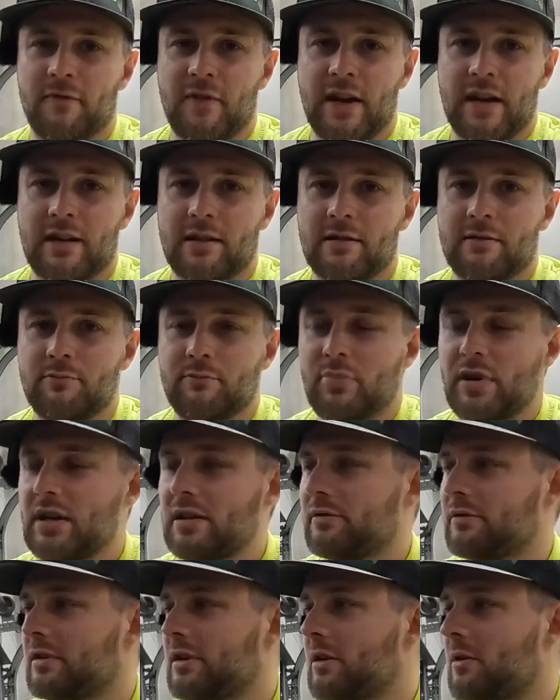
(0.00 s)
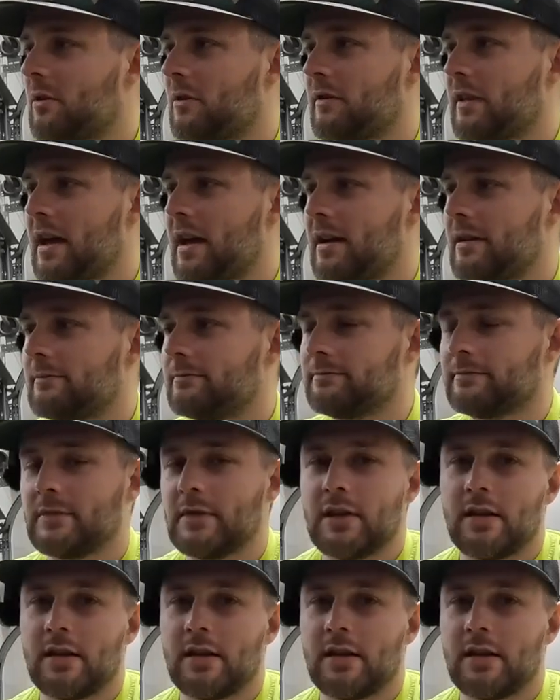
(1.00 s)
faded and peeling and all that,